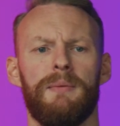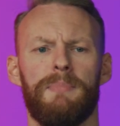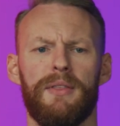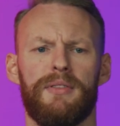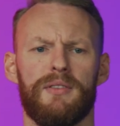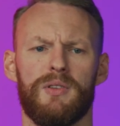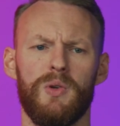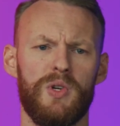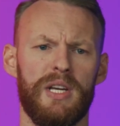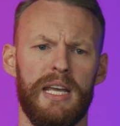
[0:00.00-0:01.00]
But the
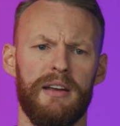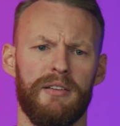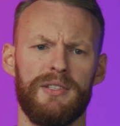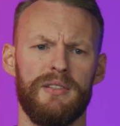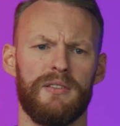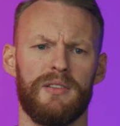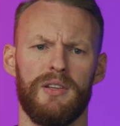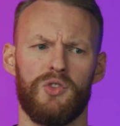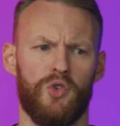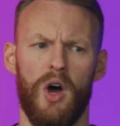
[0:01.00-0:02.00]
solution here isn't to
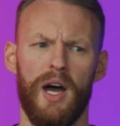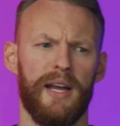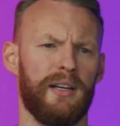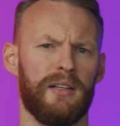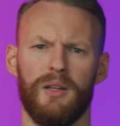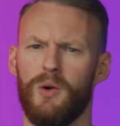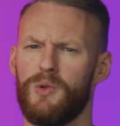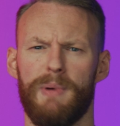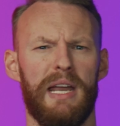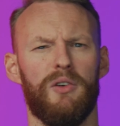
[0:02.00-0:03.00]
try and
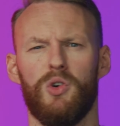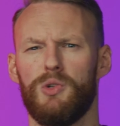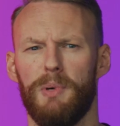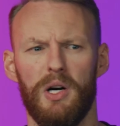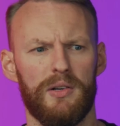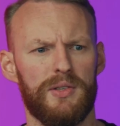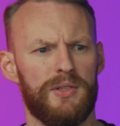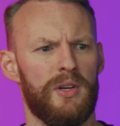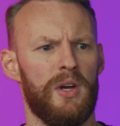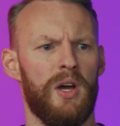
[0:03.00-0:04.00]
close Pandora's
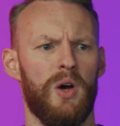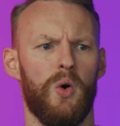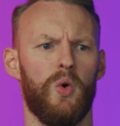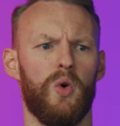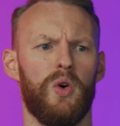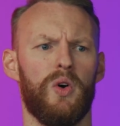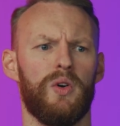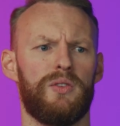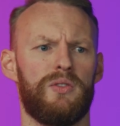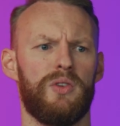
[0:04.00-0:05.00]
box or
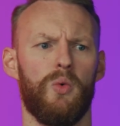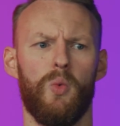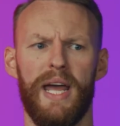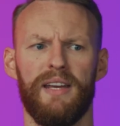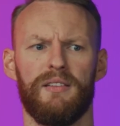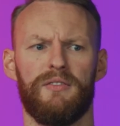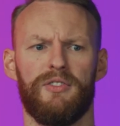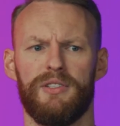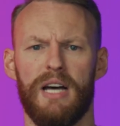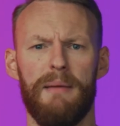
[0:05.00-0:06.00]
to wait
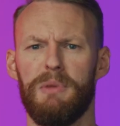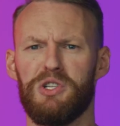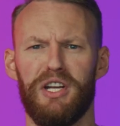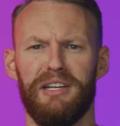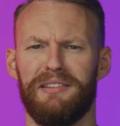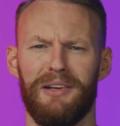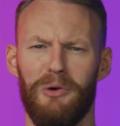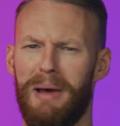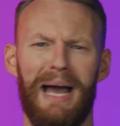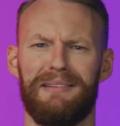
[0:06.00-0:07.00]
for a time machine to go
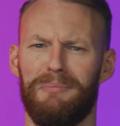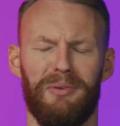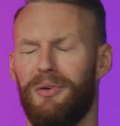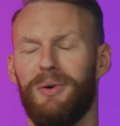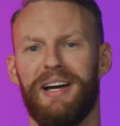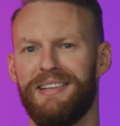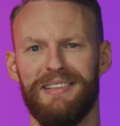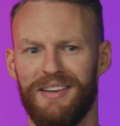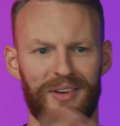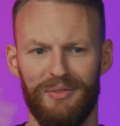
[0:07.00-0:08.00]
back to before
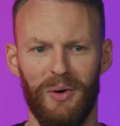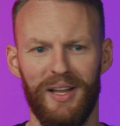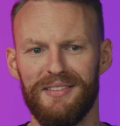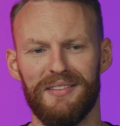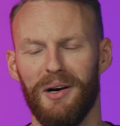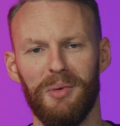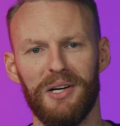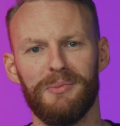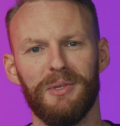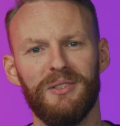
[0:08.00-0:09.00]
1974. That's not
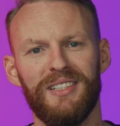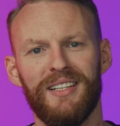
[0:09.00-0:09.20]
possible.